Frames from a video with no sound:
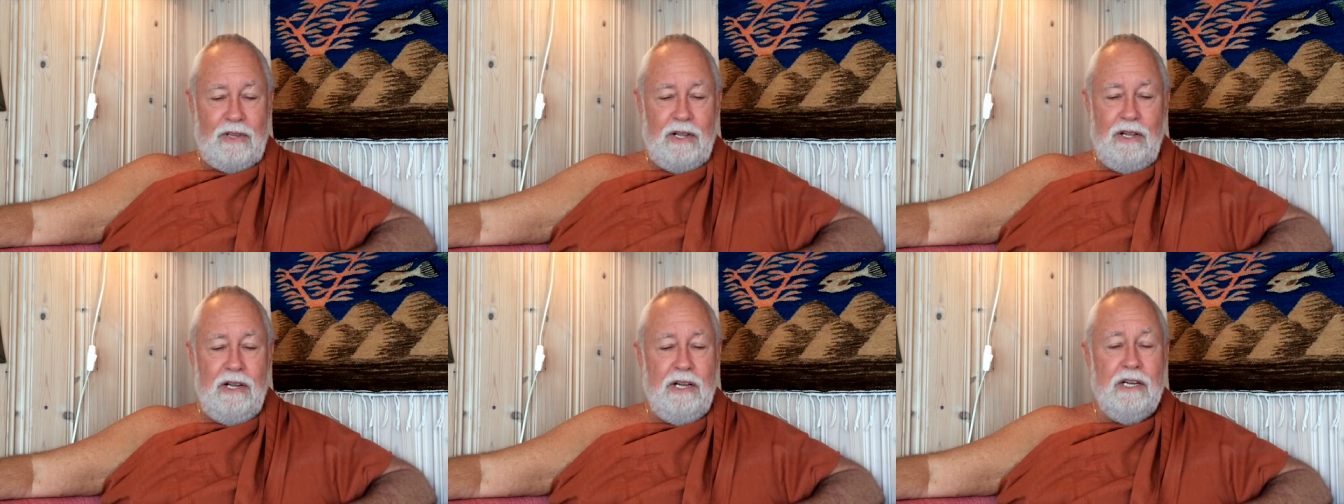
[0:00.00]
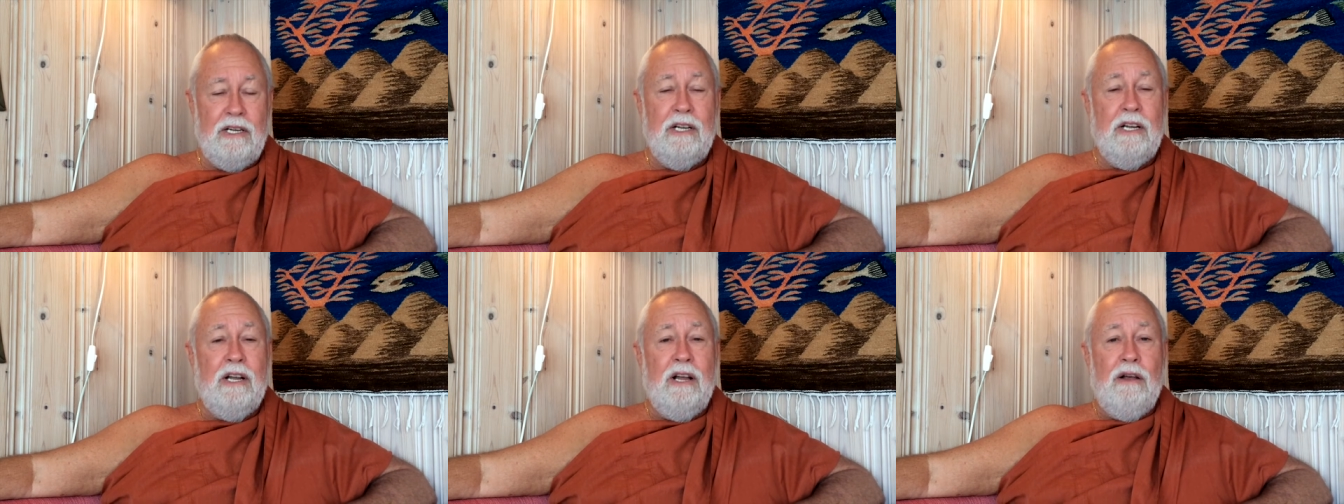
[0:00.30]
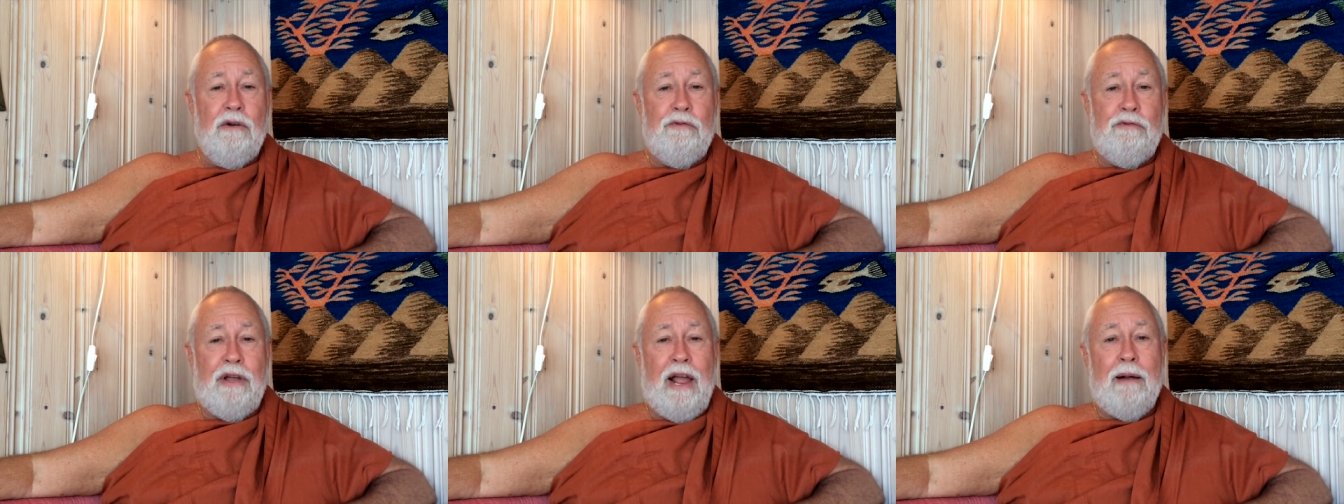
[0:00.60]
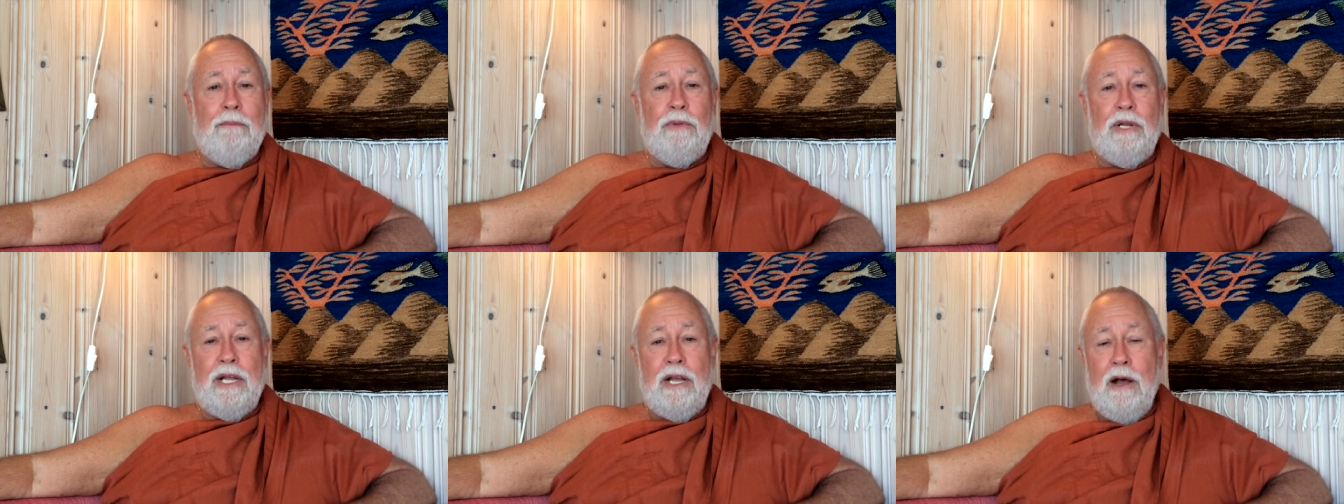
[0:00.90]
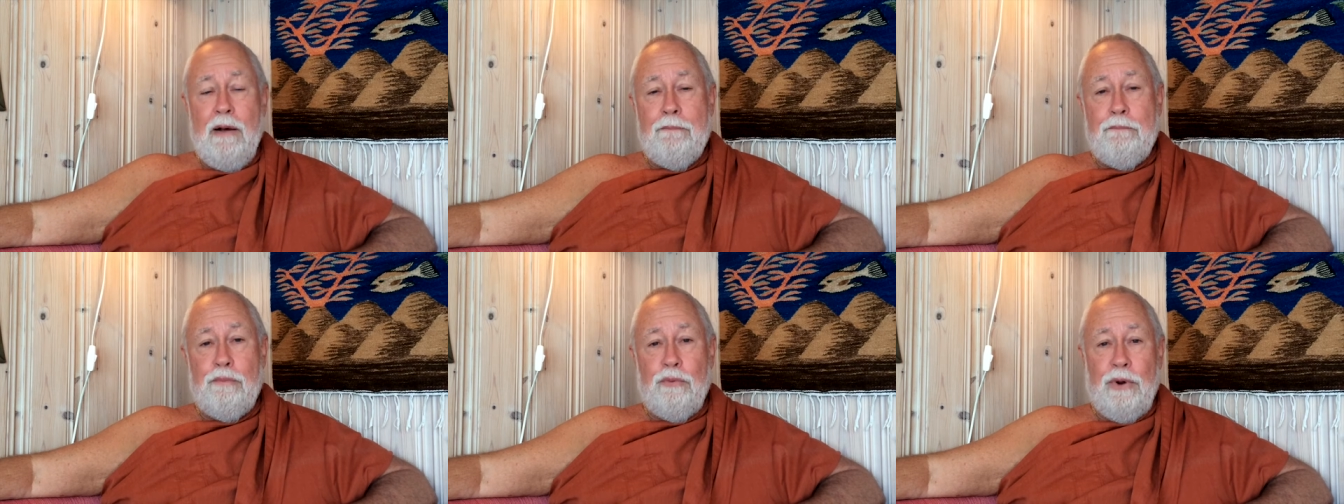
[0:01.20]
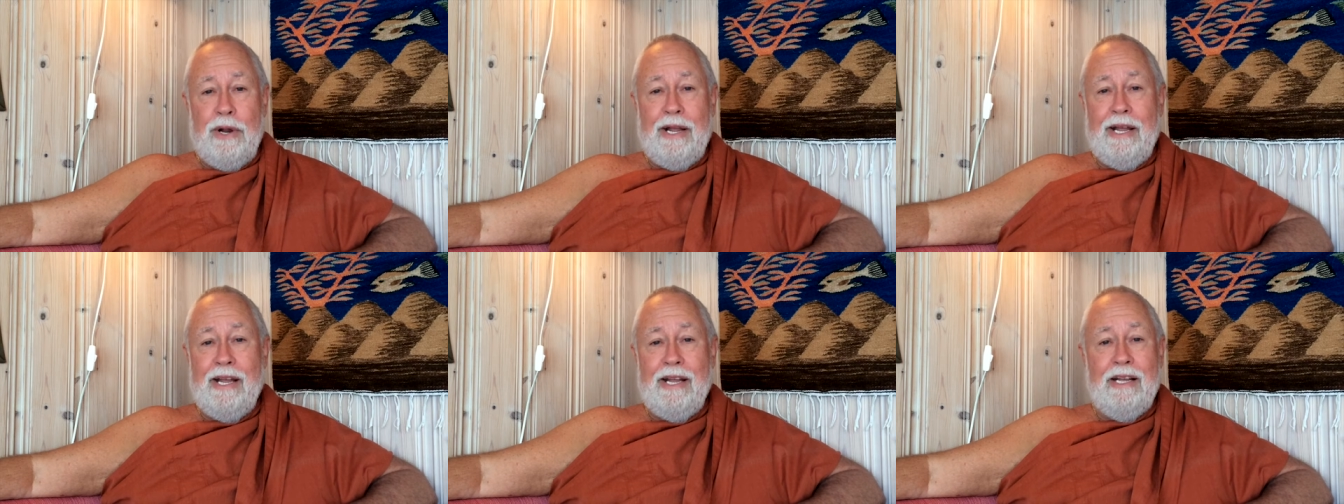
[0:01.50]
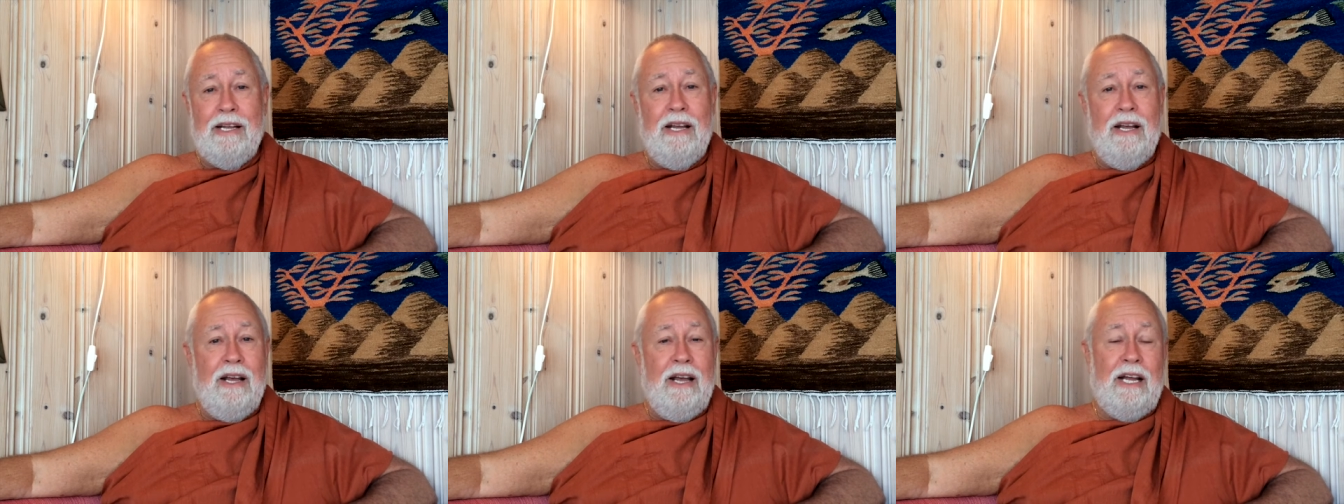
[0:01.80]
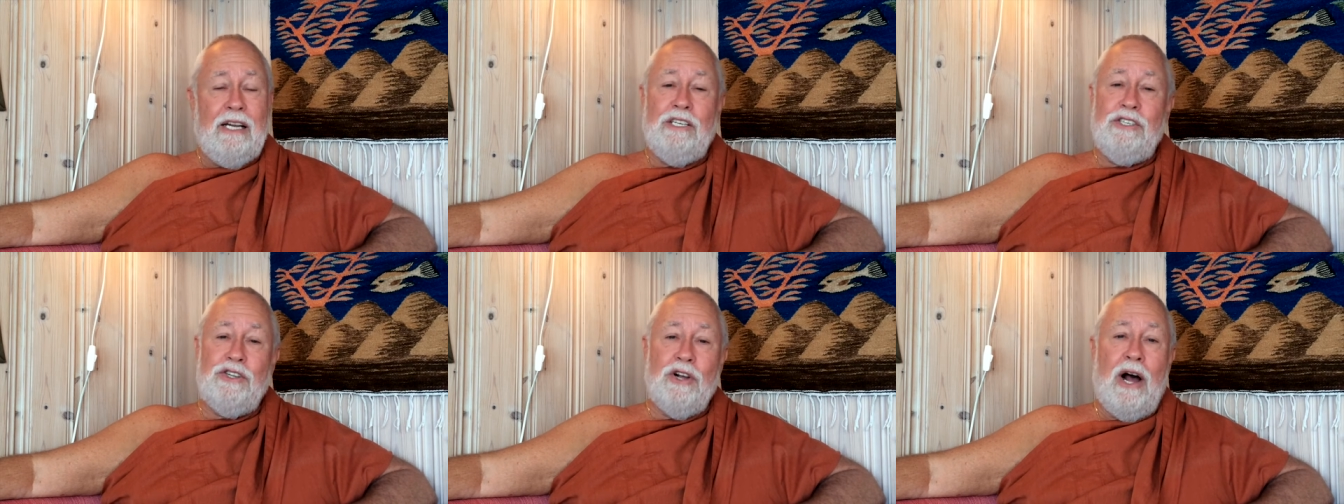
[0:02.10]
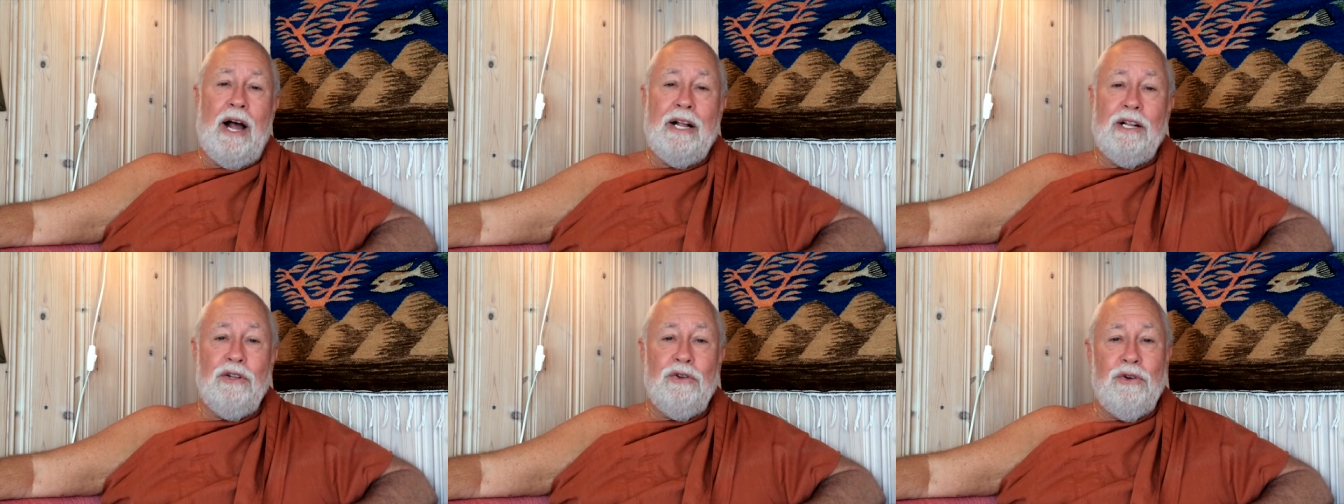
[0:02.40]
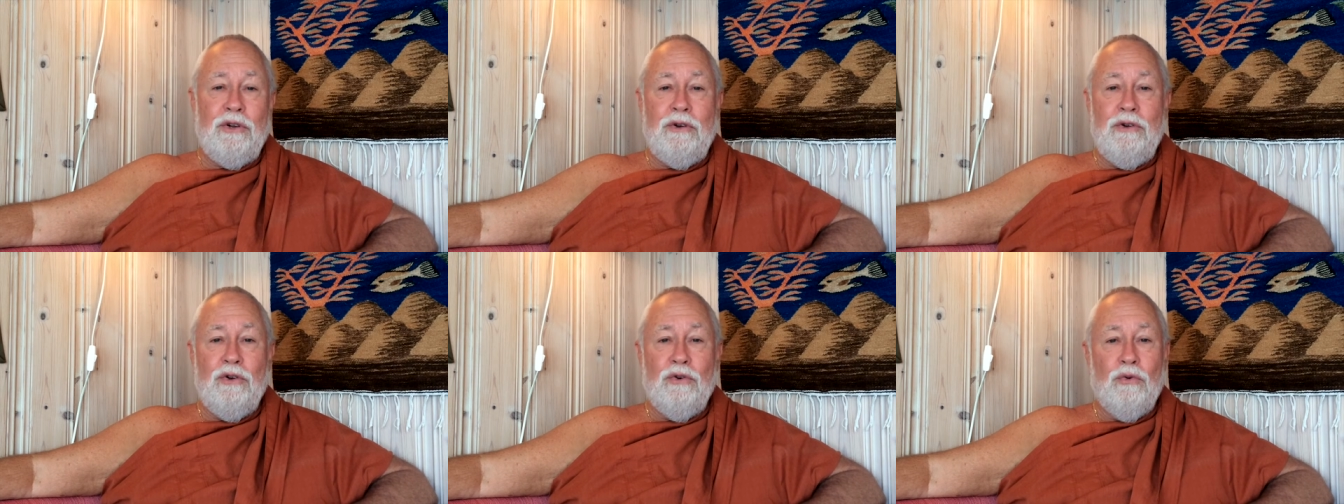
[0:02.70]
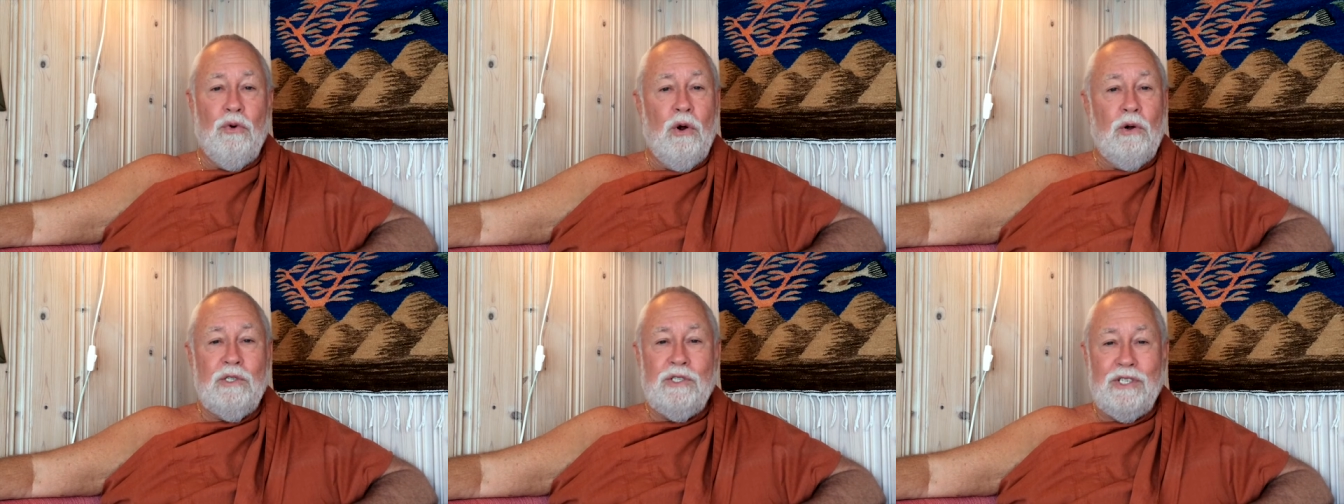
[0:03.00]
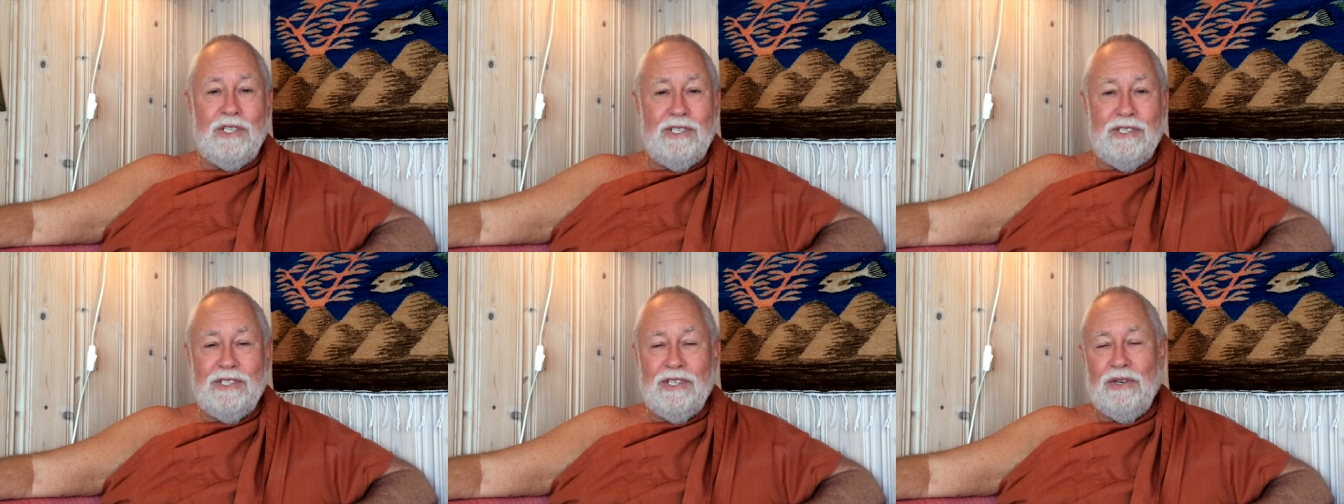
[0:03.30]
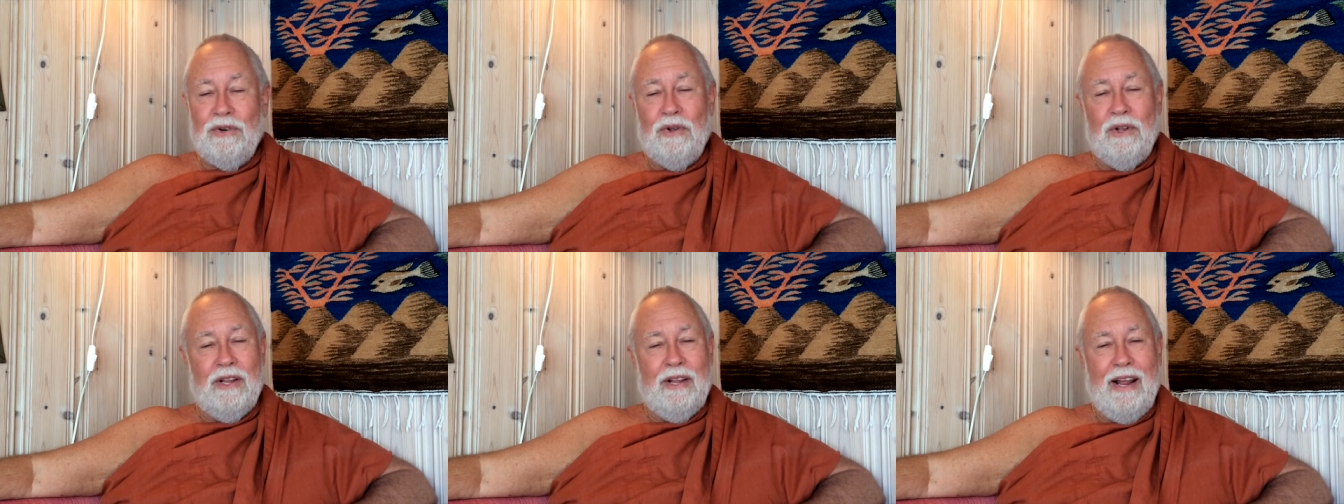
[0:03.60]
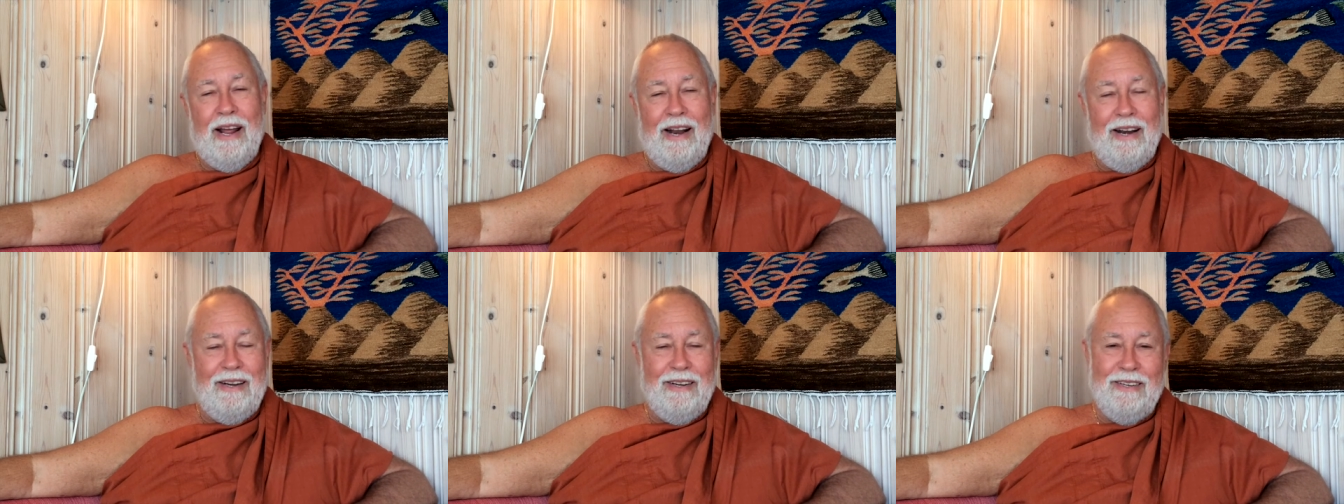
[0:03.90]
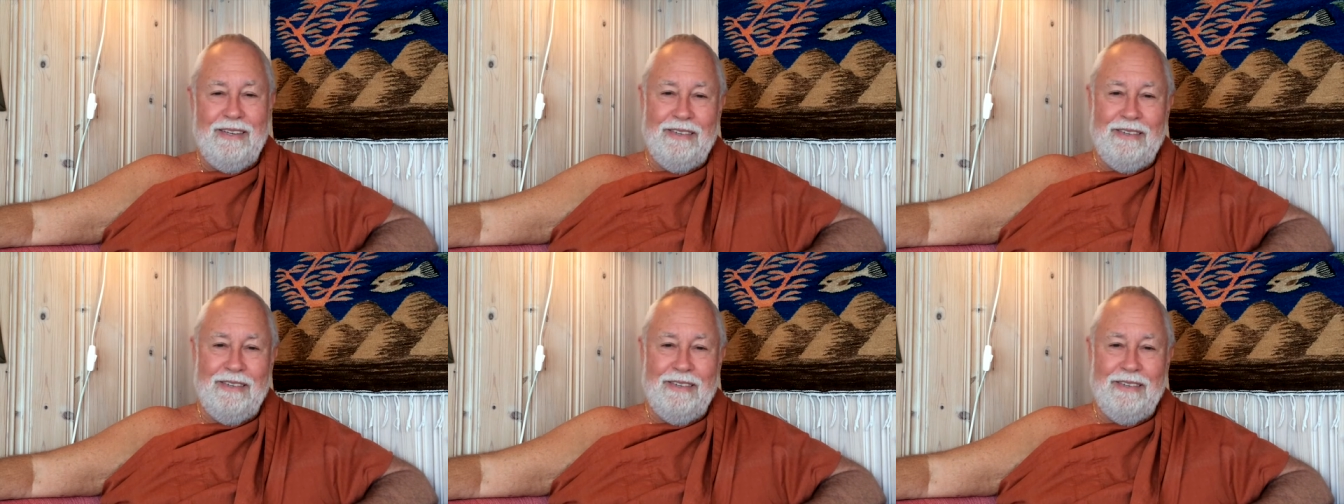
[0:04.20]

uh, family upbringing and childhood neuroses and all that.